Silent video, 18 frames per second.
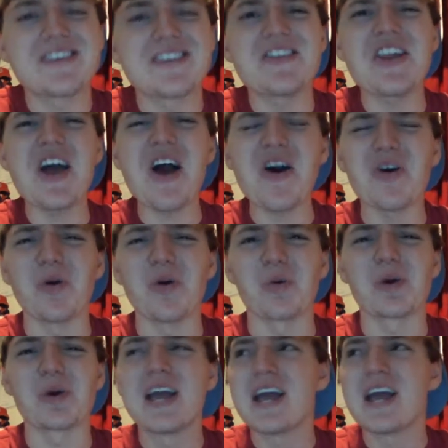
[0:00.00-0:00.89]

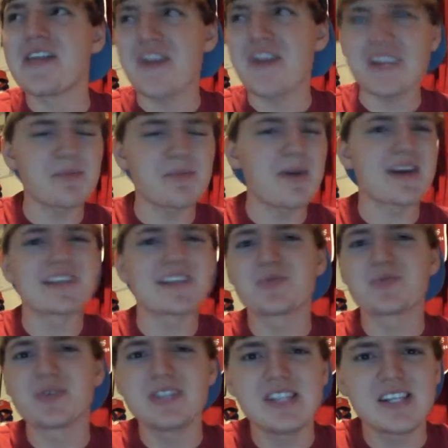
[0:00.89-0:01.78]
No, that's about
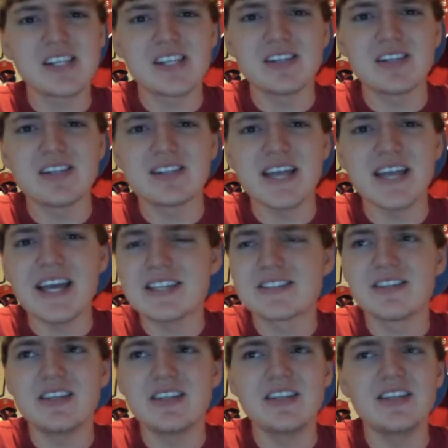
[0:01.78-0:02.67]
as ridiculous
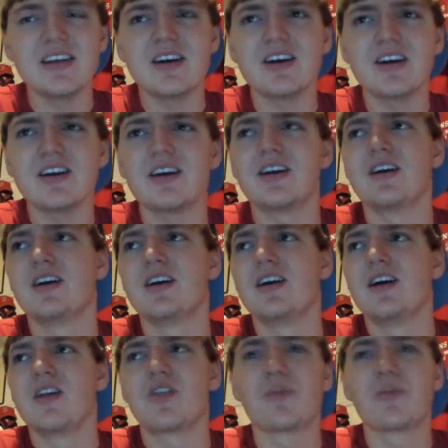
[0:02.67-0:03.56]
as the uh,
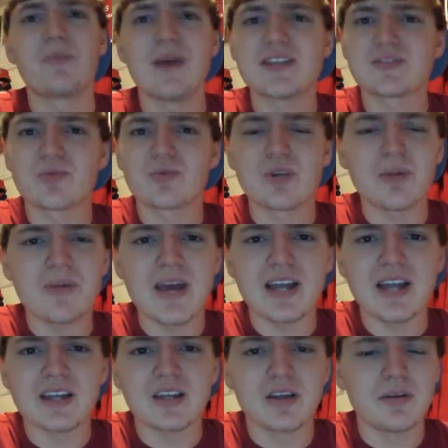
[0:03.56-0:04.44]
the best running
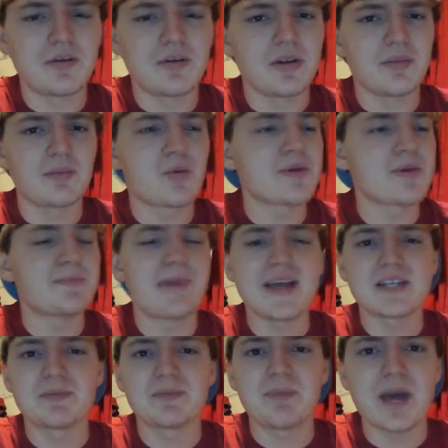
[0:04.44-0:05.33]
back,
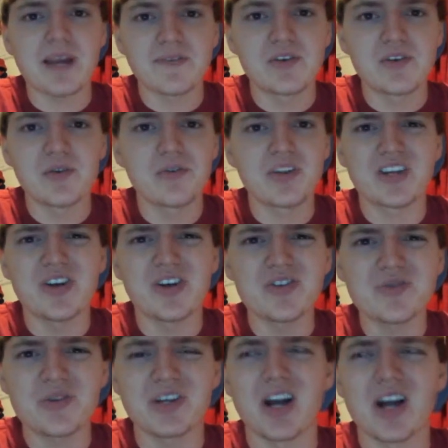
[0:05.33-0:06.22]
best backfield in the
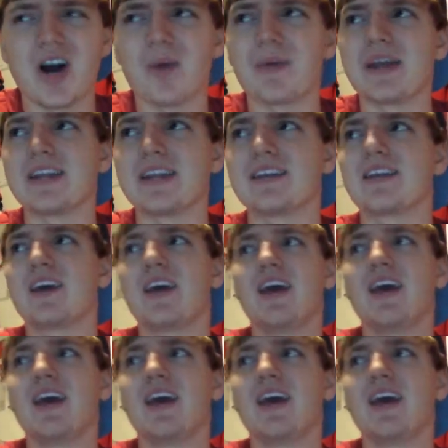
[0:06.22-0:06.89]
country comment.